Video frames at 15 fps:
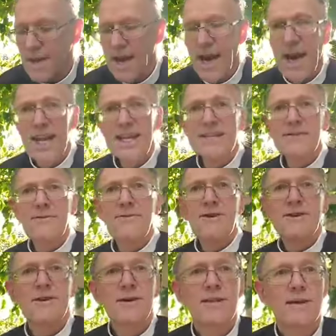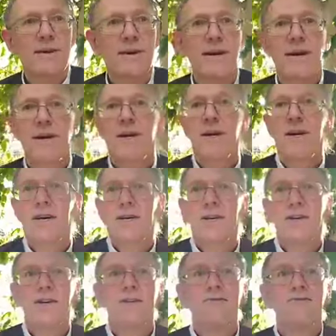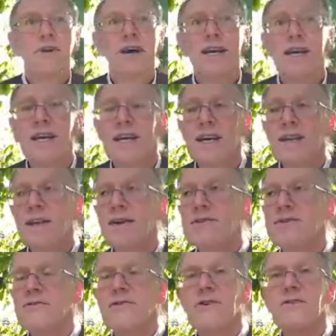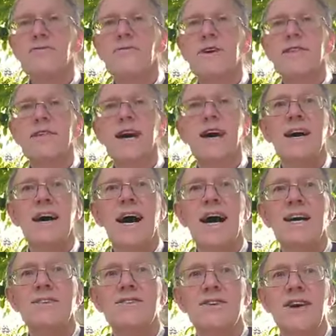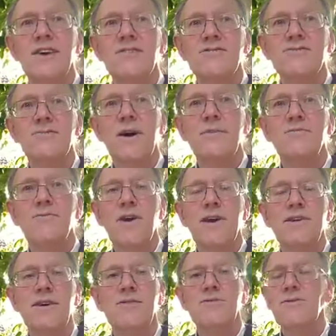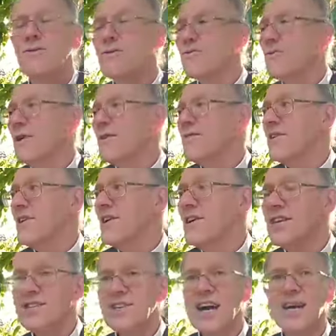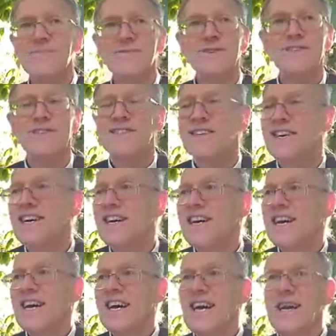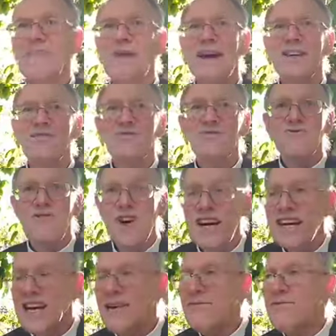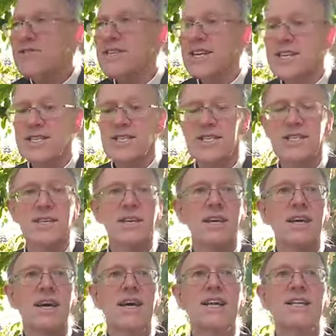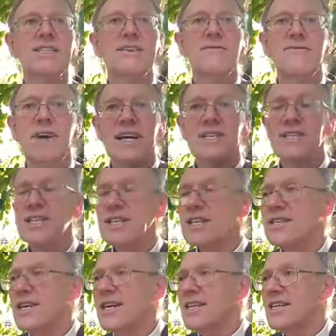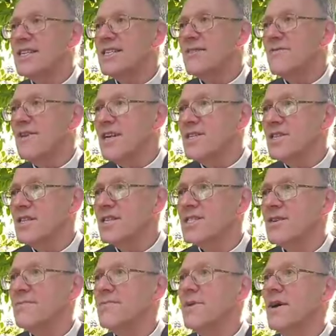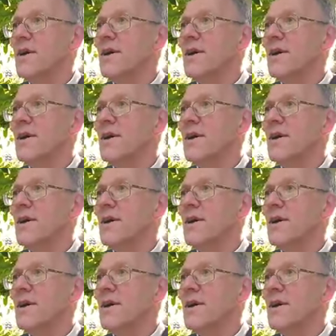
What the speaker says: And it's a funder in the, you'll have read, those of you who have read that ourselves by Brownlow North, one of the early chapters, he made great emphasis in his evangelism